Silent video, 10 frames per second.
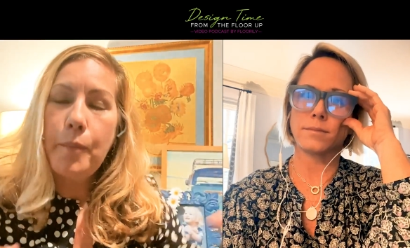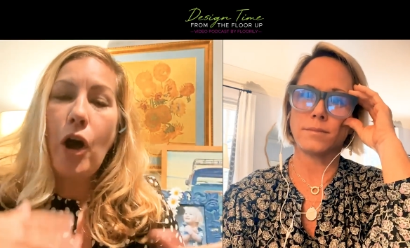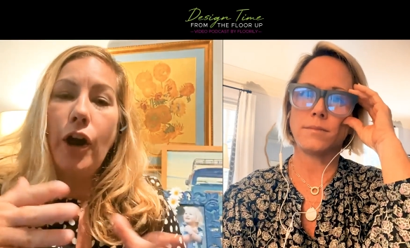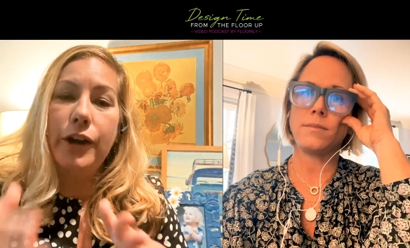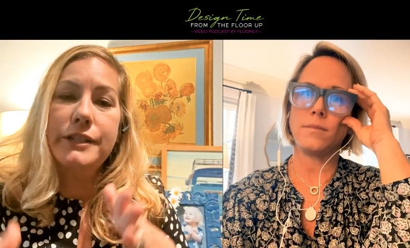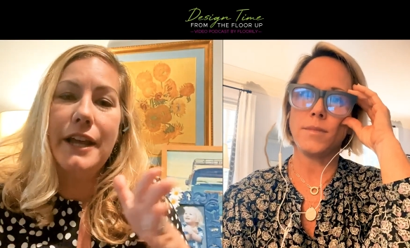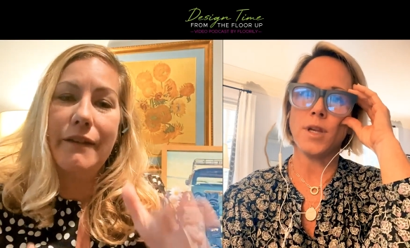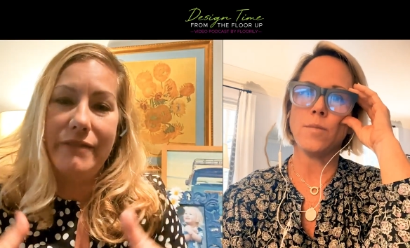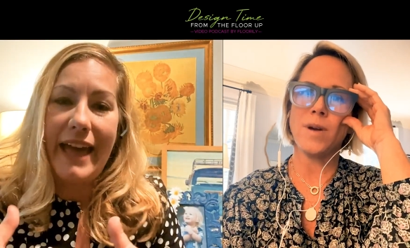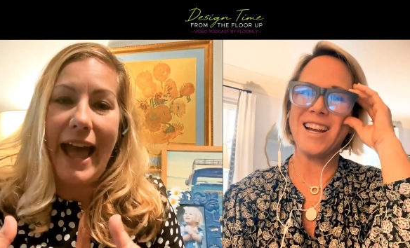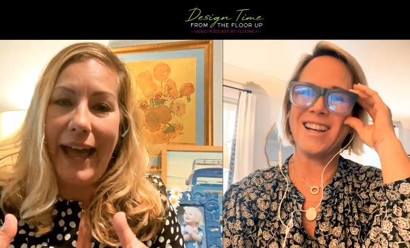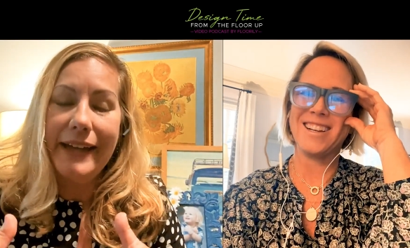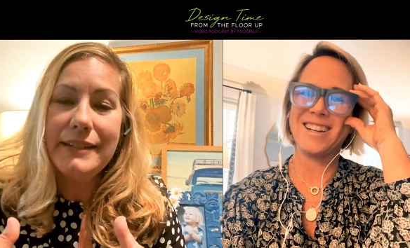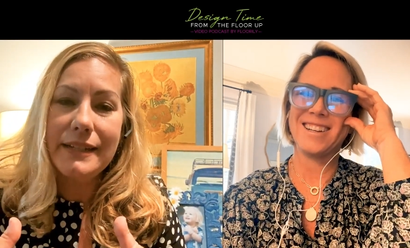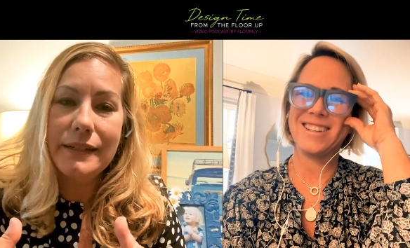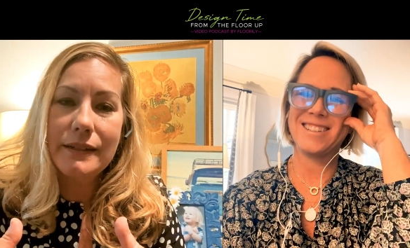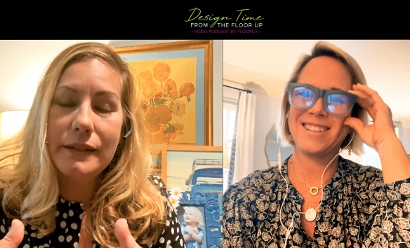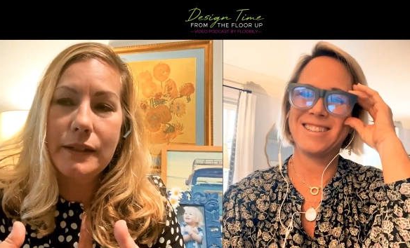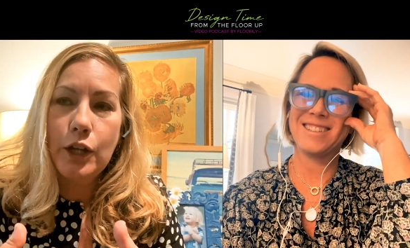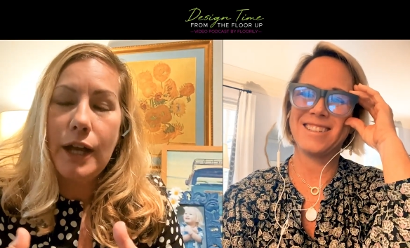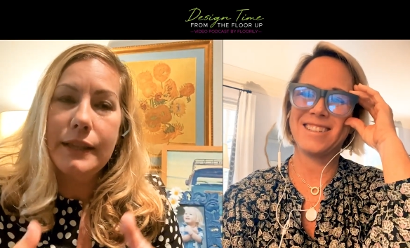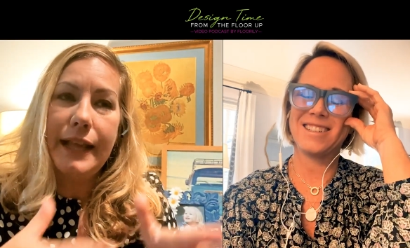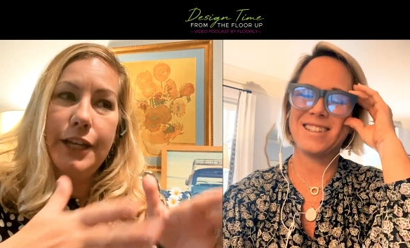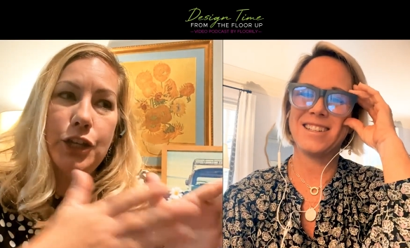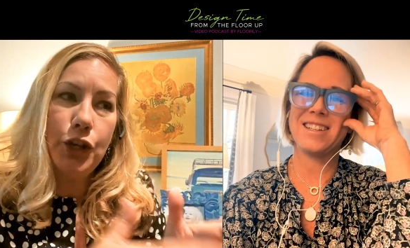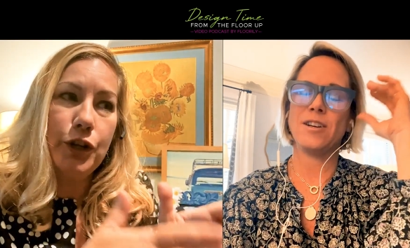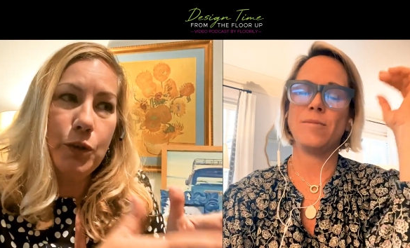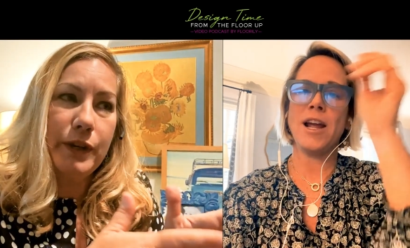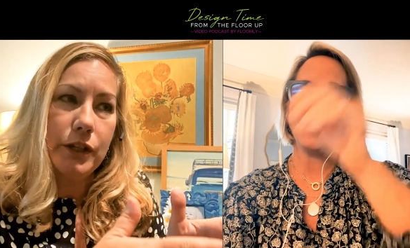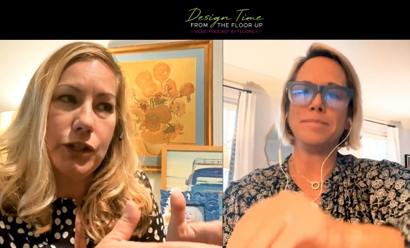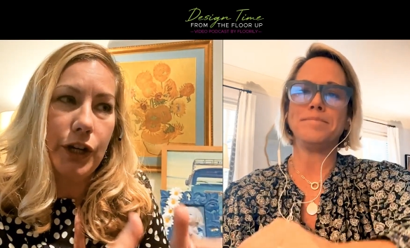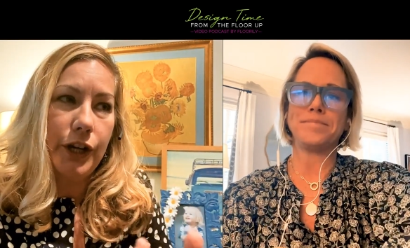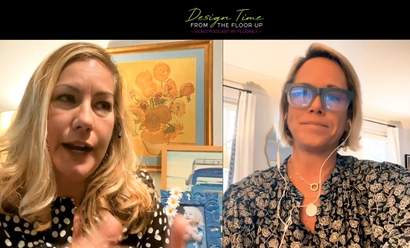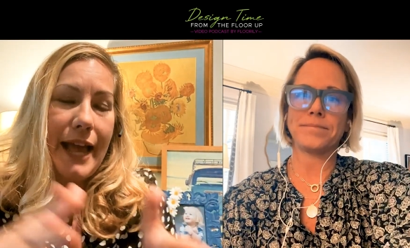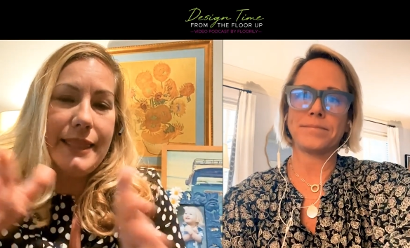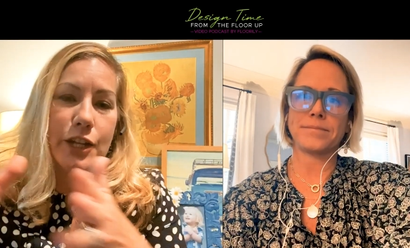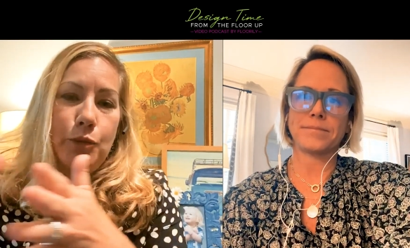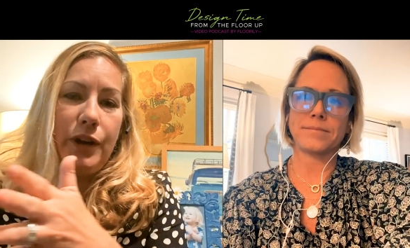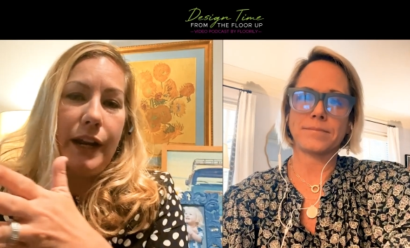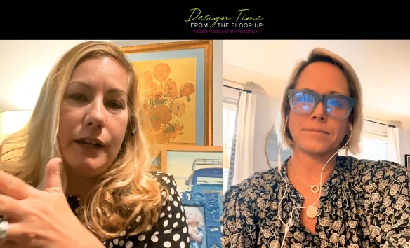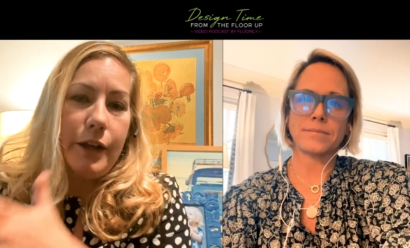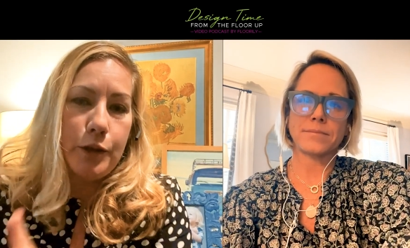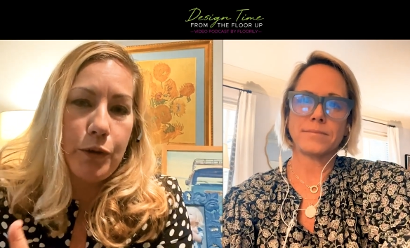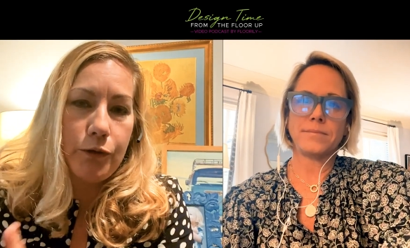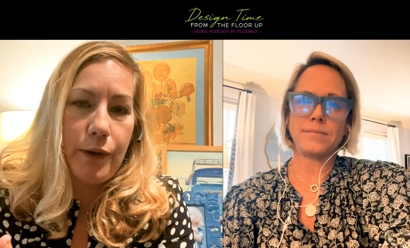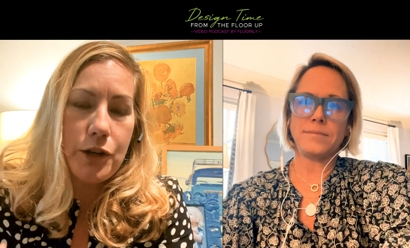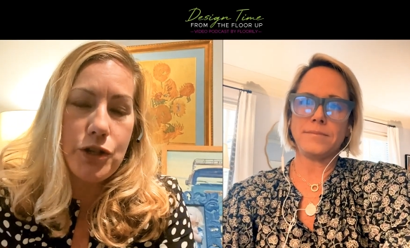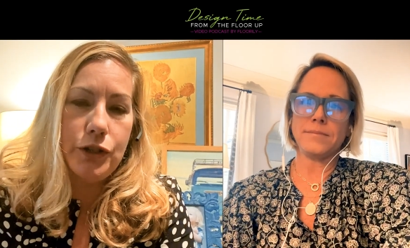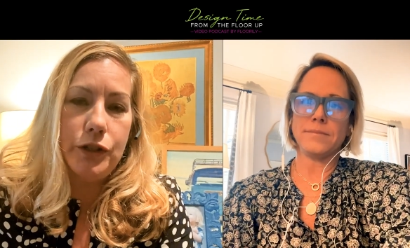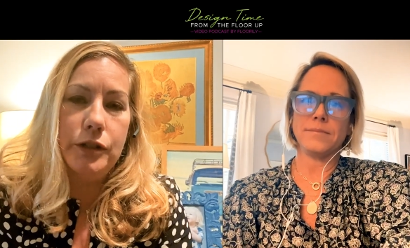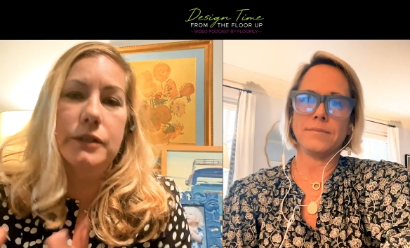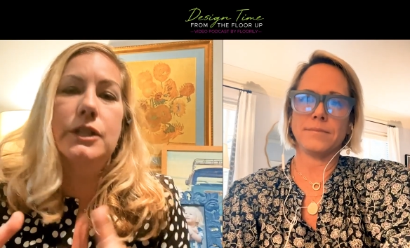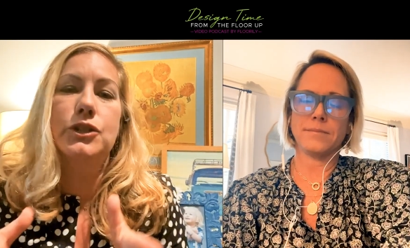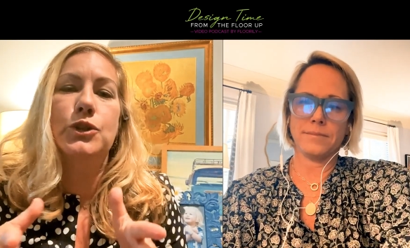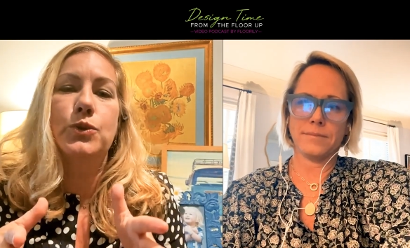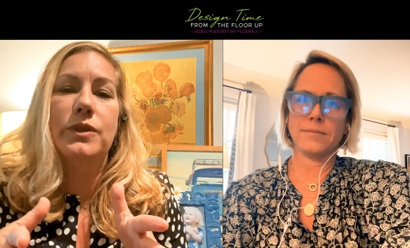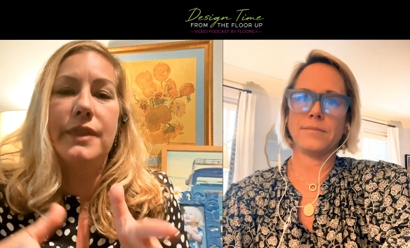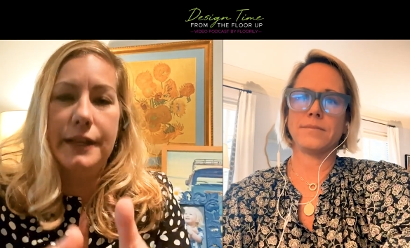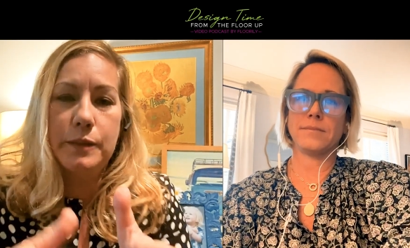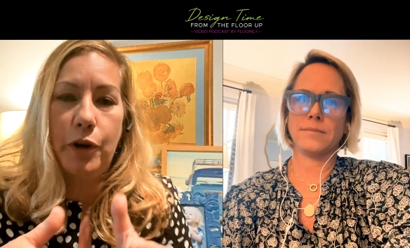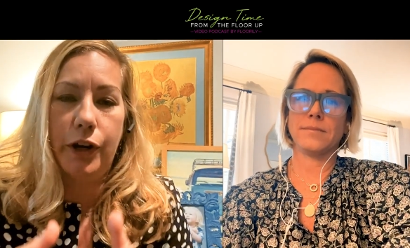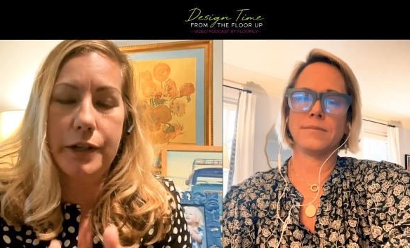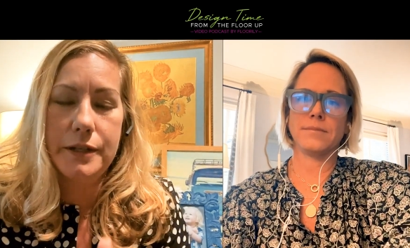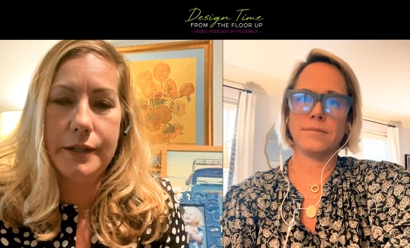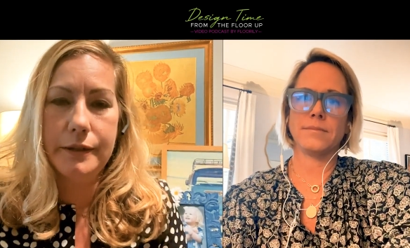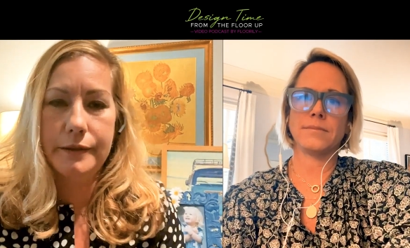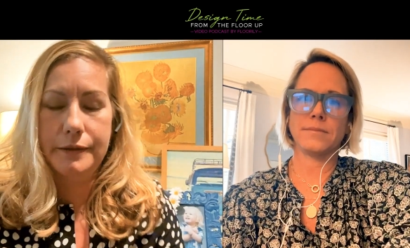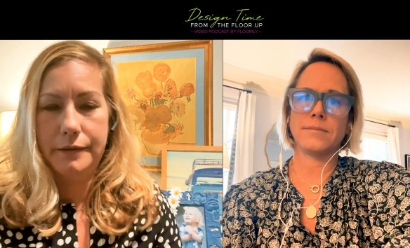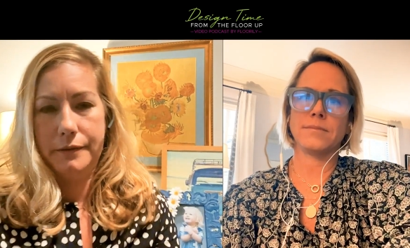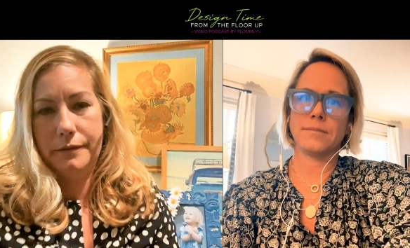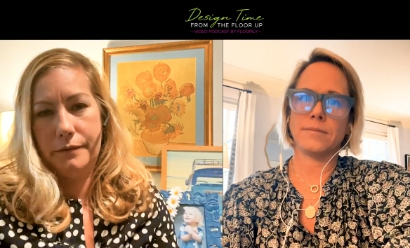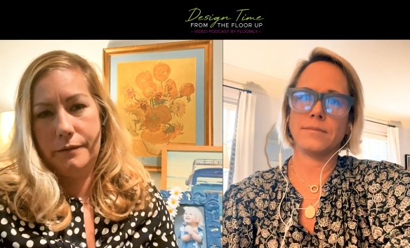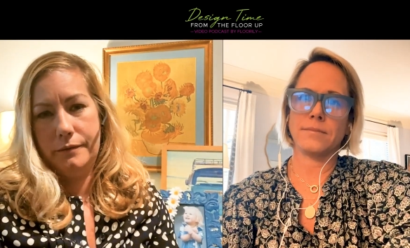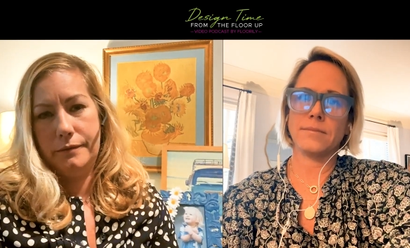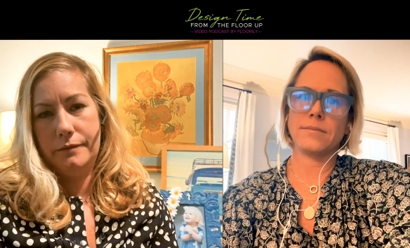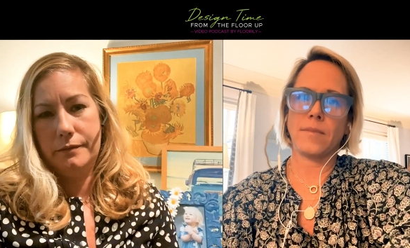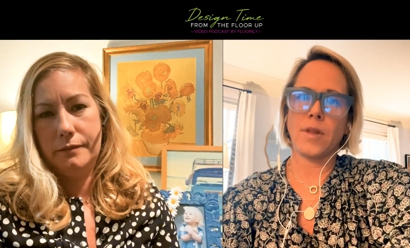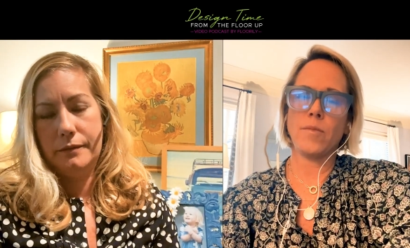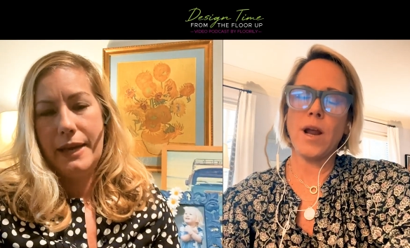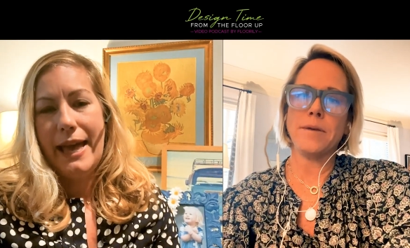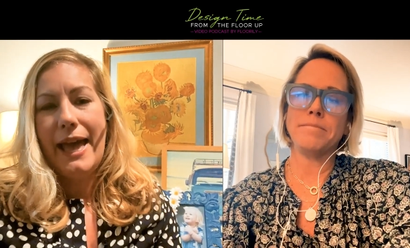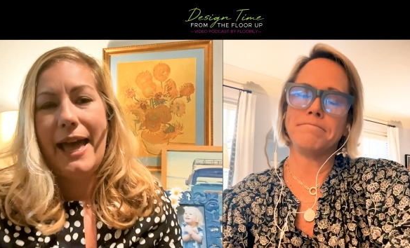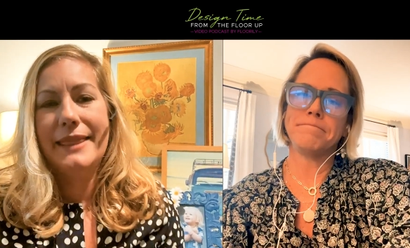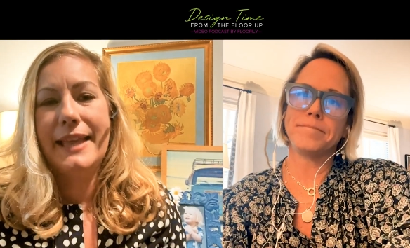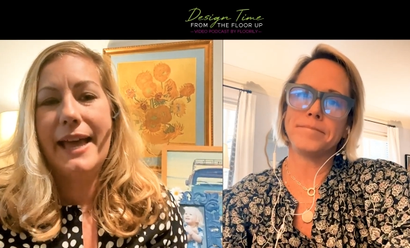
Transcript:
Speaker 1: part of right. that. Like you're right. the realtor, and then you bring in another professional to do this part. Right. And